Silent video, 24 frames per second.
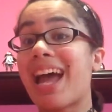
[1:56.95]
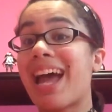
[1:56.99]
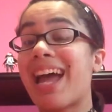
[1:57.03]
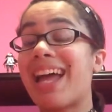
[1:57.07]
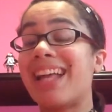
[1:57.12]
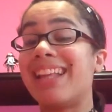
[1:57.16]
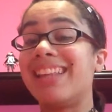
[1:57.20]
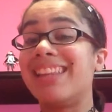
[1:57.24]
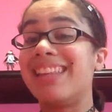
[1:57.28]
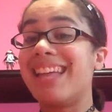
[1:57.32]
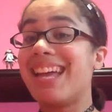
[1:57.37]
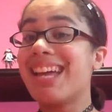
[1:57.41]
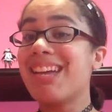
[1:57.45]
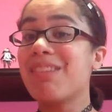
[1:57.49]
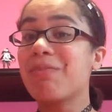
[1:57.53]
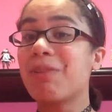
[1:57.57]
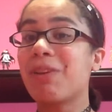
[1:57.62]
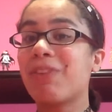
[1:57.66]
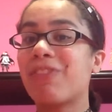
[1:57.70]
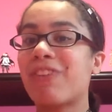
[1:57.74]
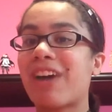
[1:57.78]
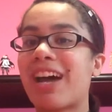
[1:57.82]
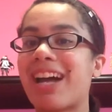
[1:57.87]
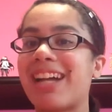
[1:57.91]
And then
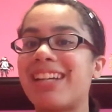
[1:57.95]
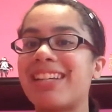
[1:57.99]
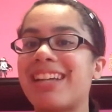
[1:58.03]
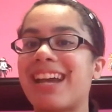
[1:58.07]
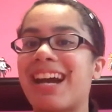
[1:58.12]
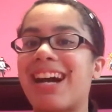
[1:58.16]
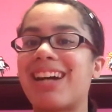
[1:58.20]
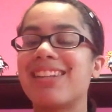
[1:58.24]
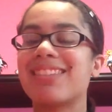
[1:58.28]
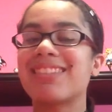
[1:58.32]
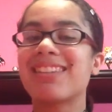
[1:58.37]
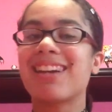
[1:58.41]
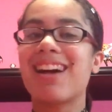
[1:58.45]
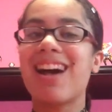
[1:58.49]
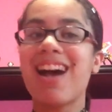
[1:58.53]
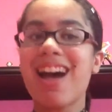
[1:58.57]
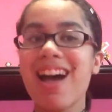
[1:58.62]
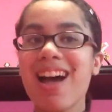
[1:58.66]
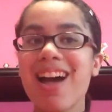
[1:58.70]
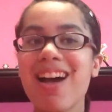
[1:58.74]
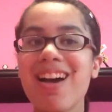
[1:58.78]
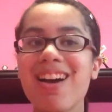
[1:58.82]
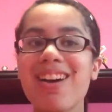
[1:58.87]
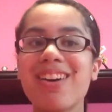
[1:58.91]
we find out,
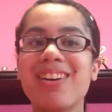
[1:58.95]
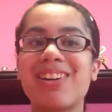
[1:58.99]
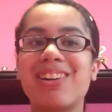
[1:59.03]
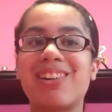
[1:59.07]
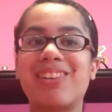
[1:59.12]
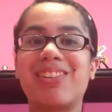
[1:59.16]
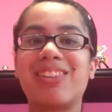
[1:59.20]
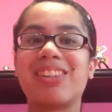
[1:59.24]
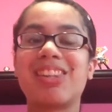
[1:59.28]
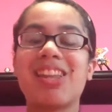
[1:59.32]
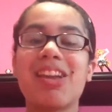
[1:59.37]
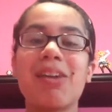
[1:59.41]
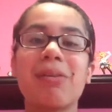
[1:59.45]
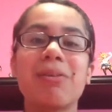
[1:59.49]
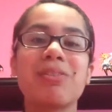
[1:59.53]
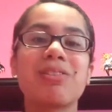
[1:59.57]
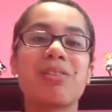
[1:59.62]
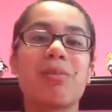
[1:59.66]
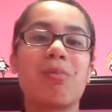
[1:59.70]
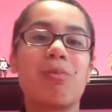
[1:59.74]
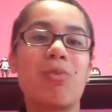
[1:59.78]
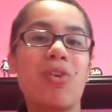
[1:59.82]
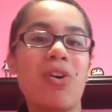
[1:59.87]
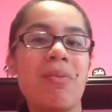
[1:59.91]
oh, there was
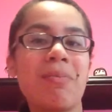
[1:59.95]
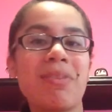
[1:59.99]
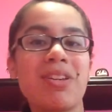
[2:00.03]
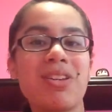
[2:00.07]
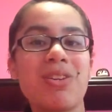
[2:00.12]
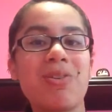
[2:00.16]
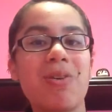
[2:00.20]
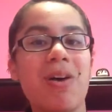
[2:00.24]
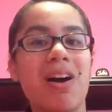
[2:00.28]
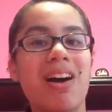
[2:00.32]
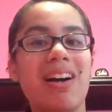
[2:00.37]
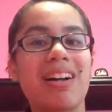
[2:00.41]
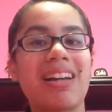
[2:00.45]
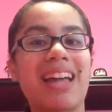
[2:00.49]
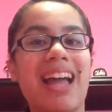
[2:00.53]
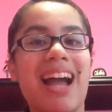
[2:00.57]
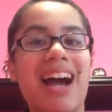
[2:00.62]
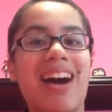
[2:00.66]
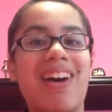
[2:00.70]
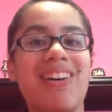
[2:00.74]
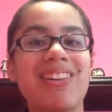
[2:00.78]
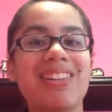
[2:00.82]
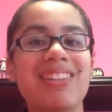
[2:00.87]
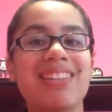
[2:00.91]
a woman who hung
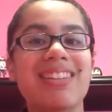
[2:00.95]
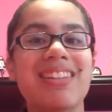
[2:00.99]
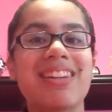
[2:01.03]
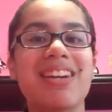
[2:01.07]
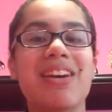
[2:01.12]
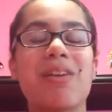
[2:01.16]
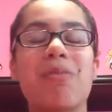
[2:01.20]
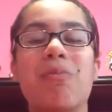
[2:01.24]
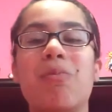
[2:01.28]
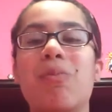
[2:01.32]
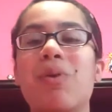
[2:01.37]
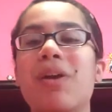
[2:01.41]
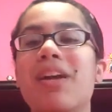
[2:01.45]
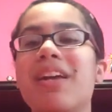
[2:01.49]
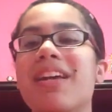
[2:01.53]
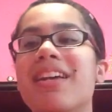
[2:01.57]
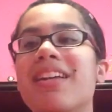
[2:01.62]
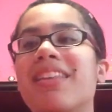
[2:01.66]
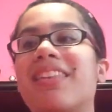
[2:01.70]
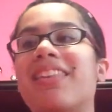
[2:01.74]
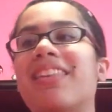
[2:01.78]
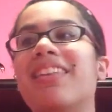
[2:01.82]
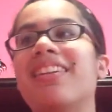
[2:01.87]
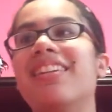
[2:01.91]
out
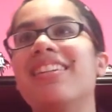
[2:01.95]
with